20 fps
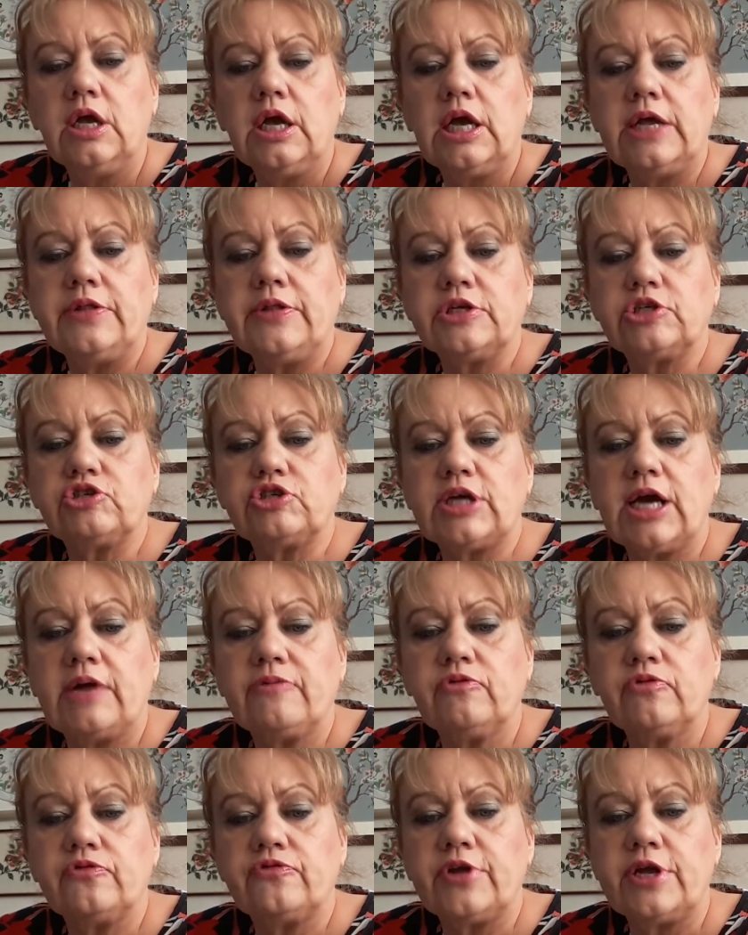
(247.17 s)
And this
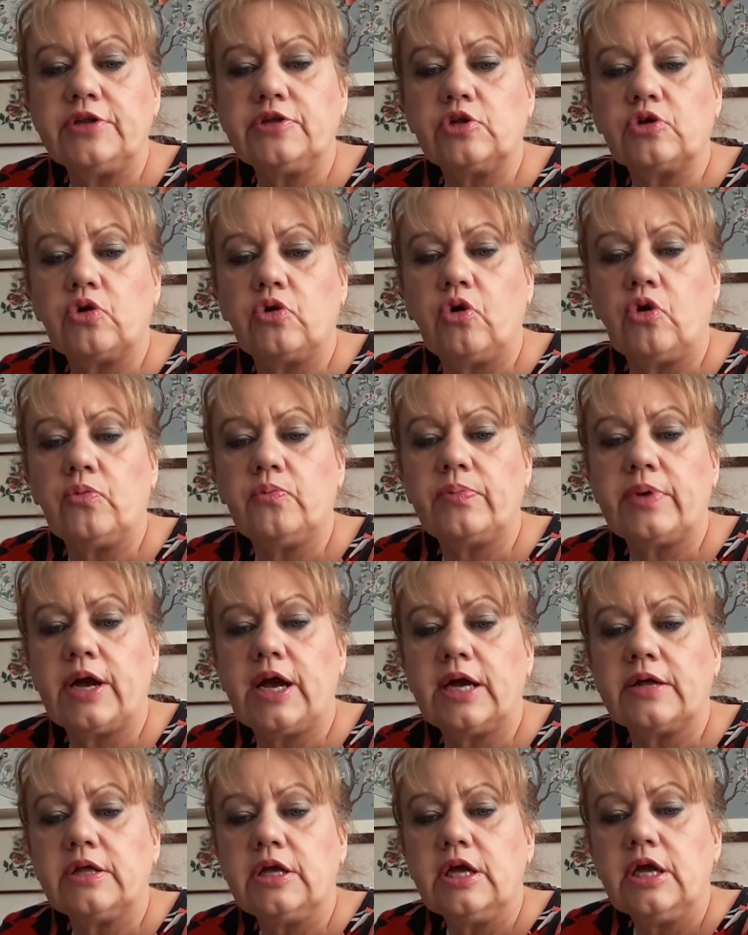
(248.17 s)
travel-friendly
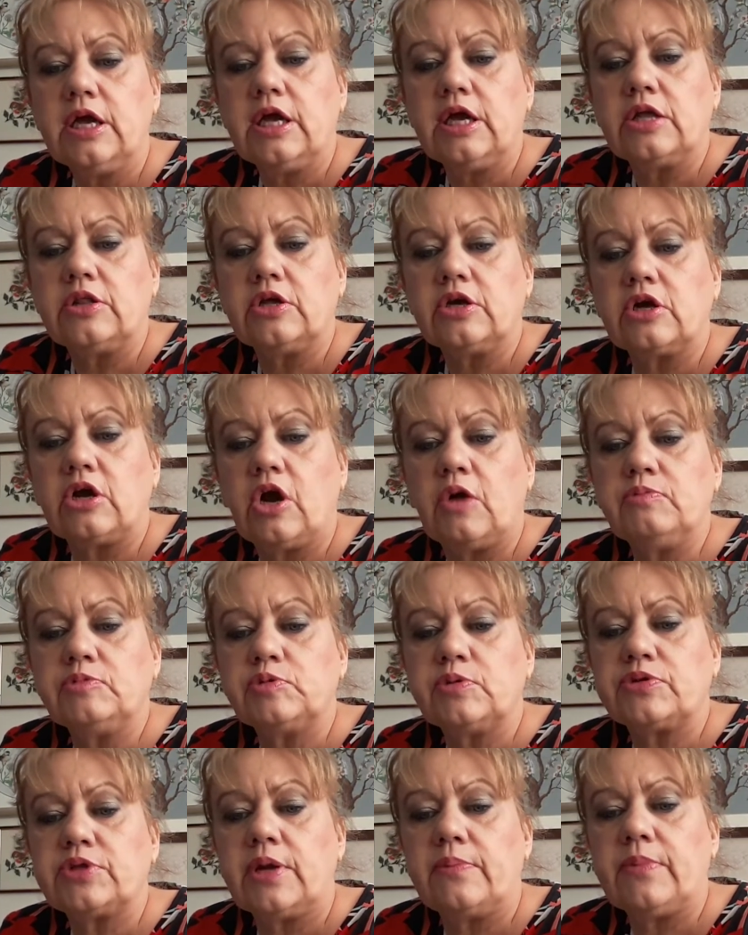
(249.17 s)
compact that comes
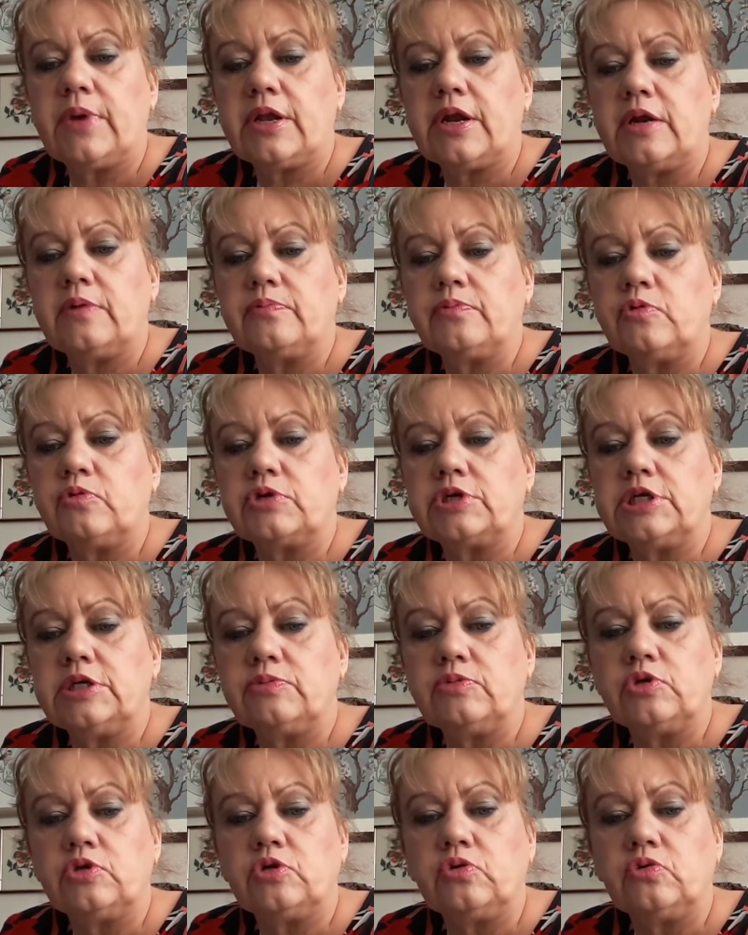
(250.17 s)
with a mirror will
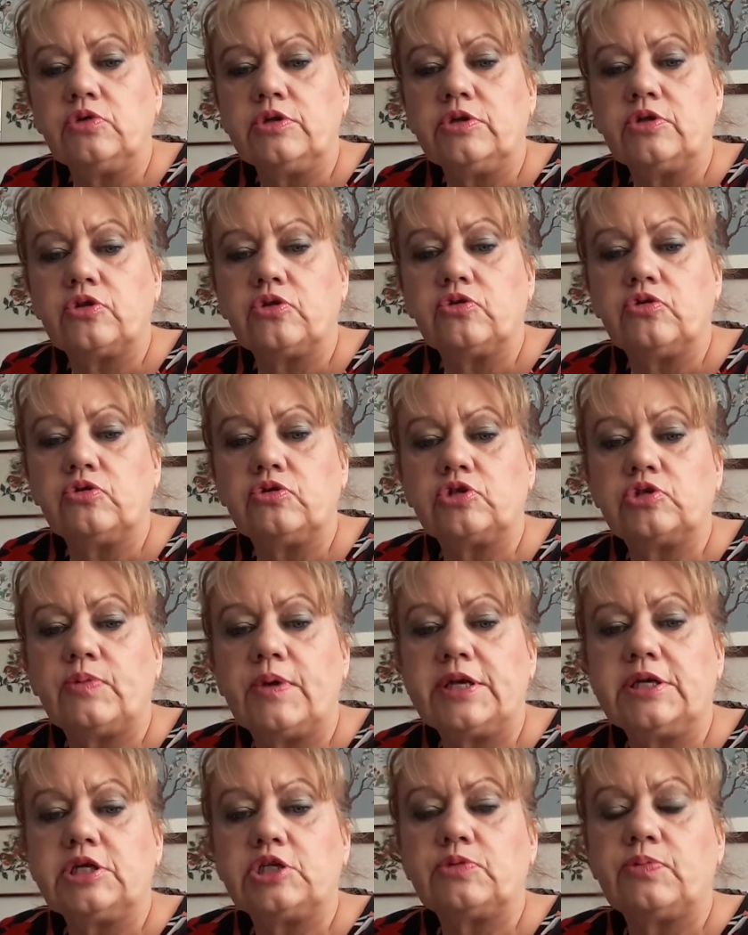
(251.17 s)
keep you glowing through
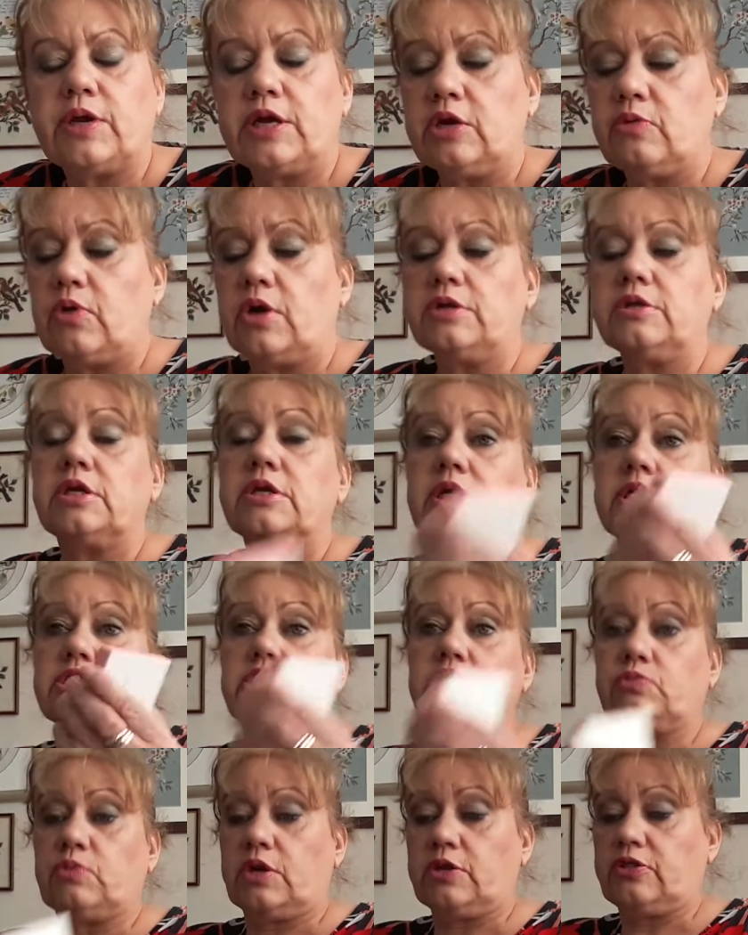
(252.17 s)
2021, and this
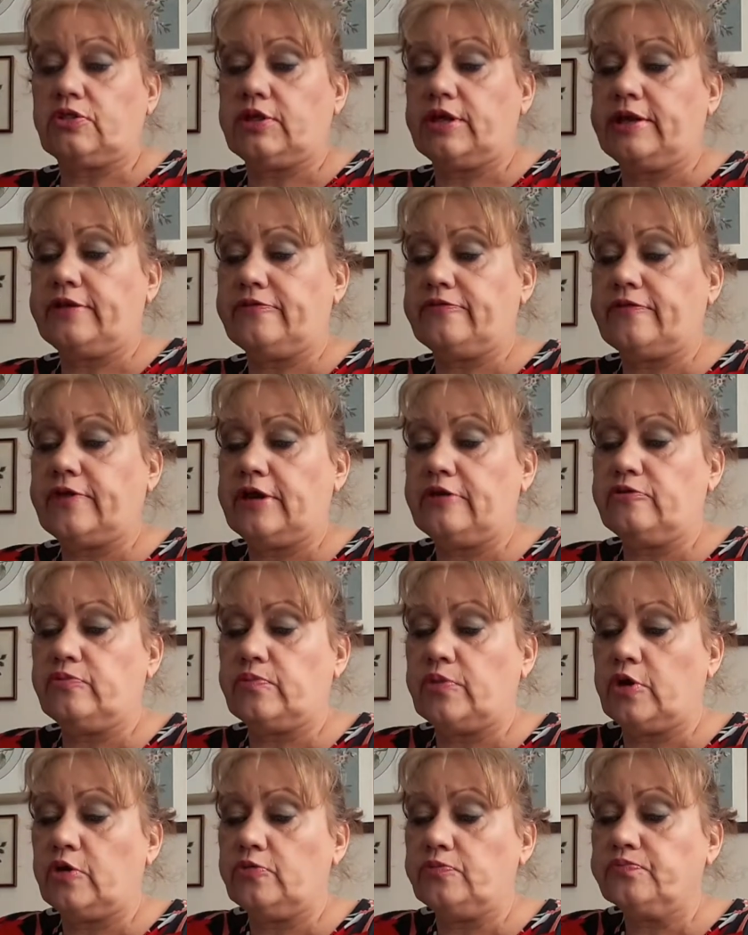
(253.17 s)
is worth
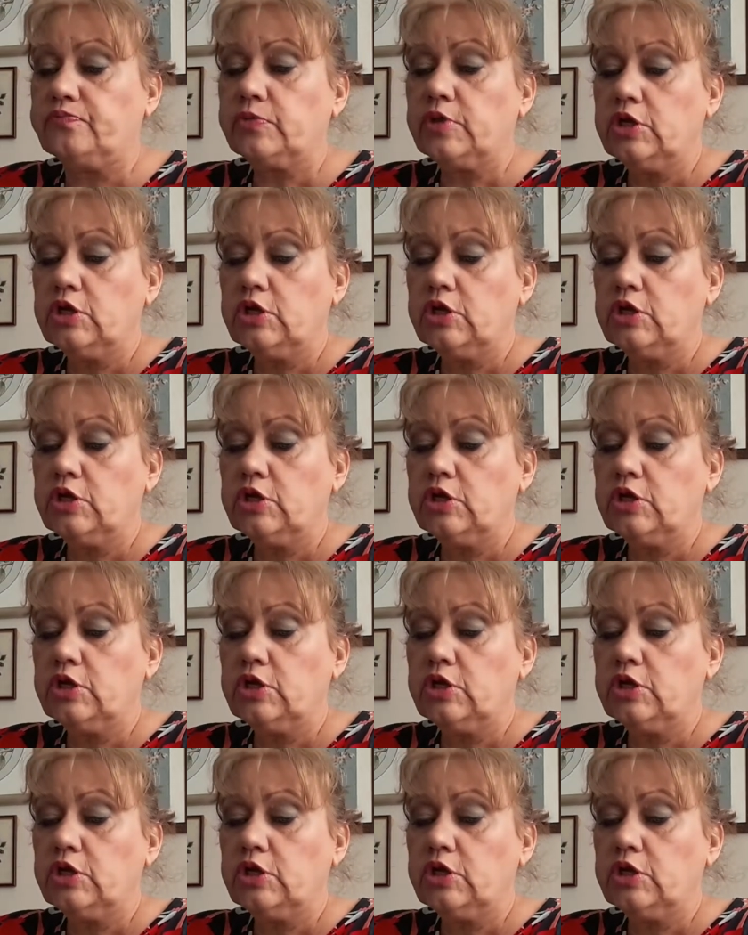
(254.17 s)
£35.